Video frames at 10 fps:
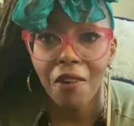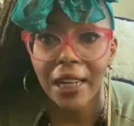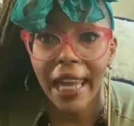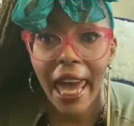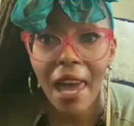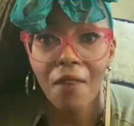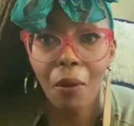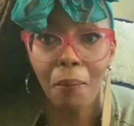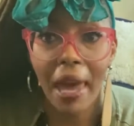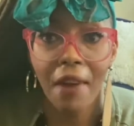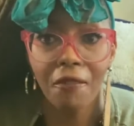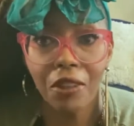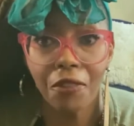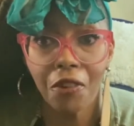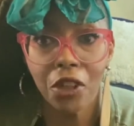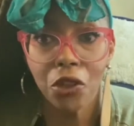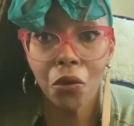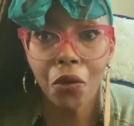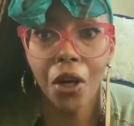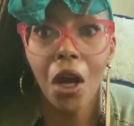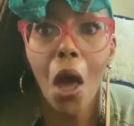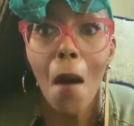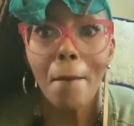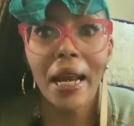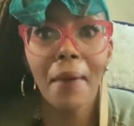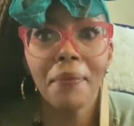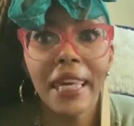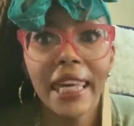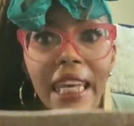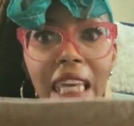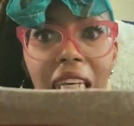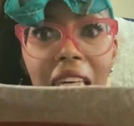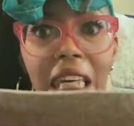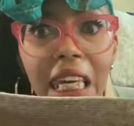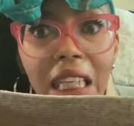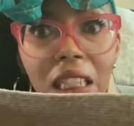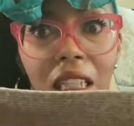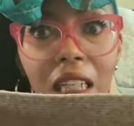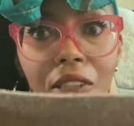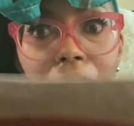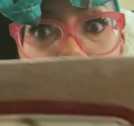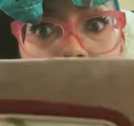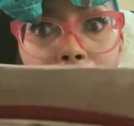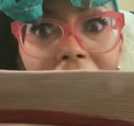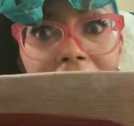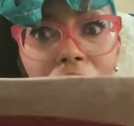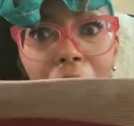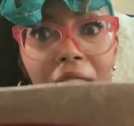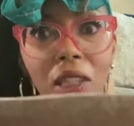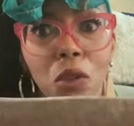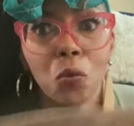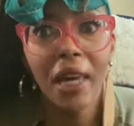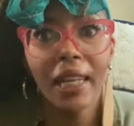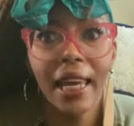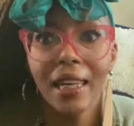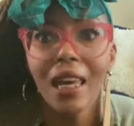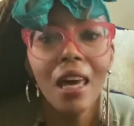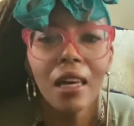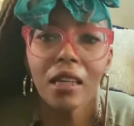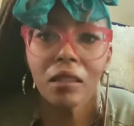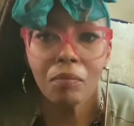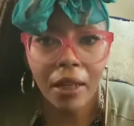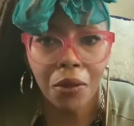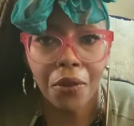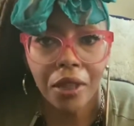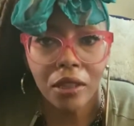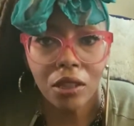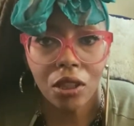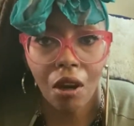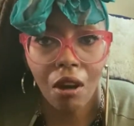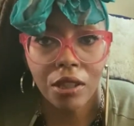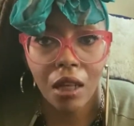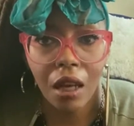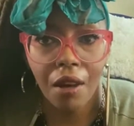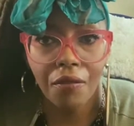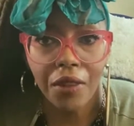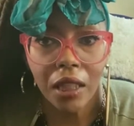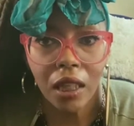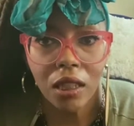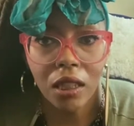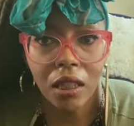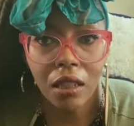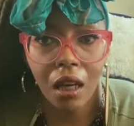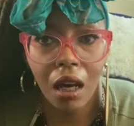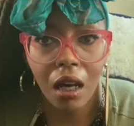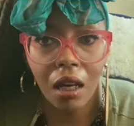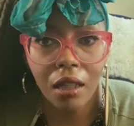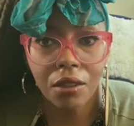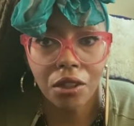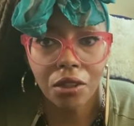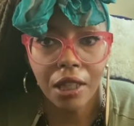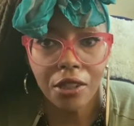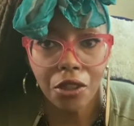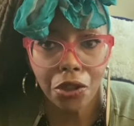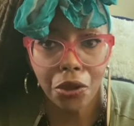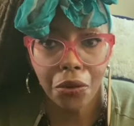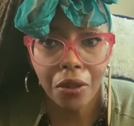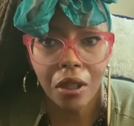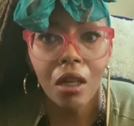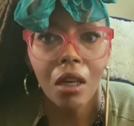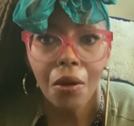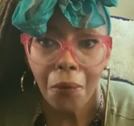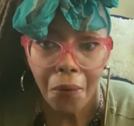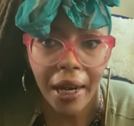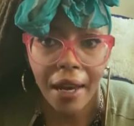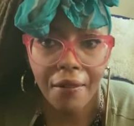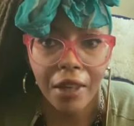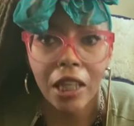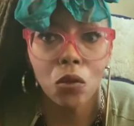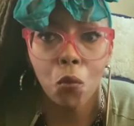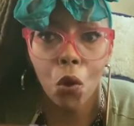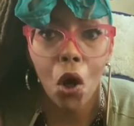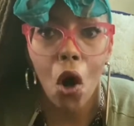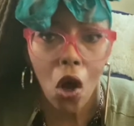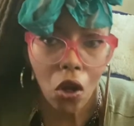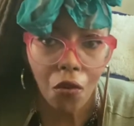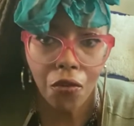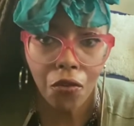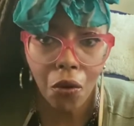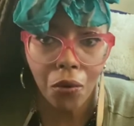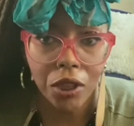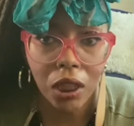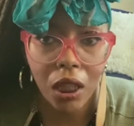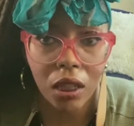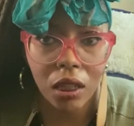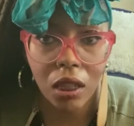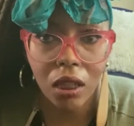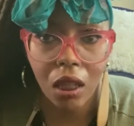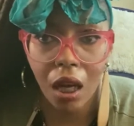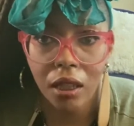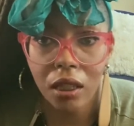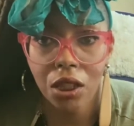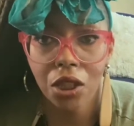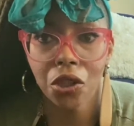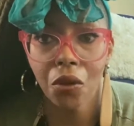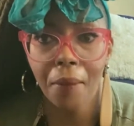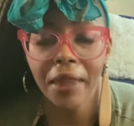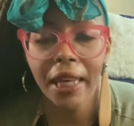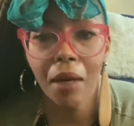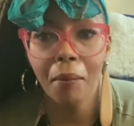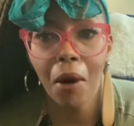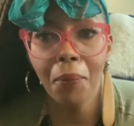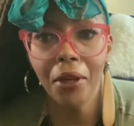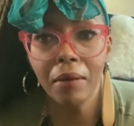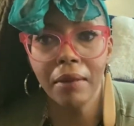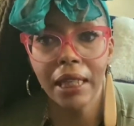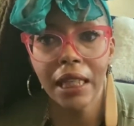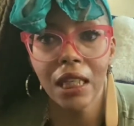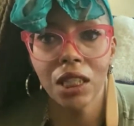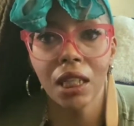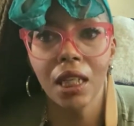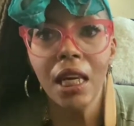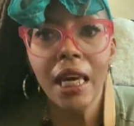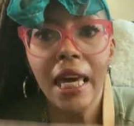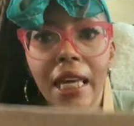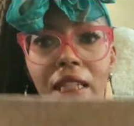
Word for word: already have a mat for the front door, but I'm thinking in the kitchen, you know, the places where it gets wet, like, cause my daughter's in charge of the kitchen. Uh, that's her chore, whatever. It's water all over the floor when she does the uh, dishes. So I'm thinking about putting them in the kitchen and